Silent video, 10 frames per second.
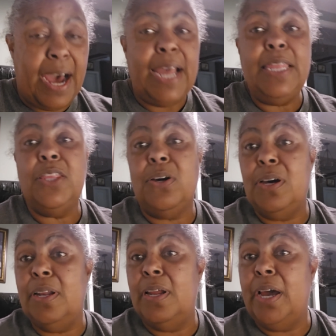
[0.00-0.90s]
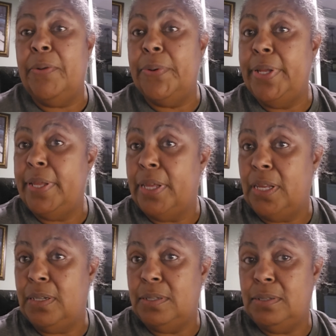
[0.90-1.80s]
I thought I would
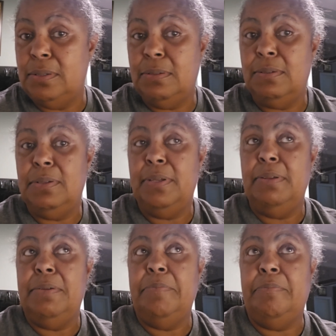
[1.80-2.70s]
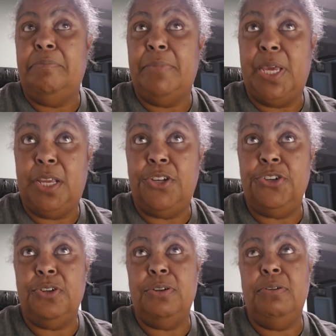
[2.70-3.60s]
hit
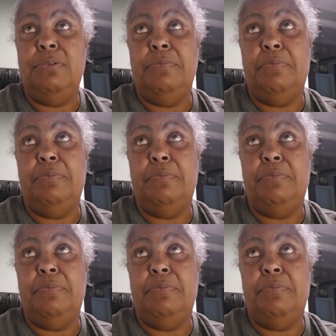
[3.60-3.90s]
major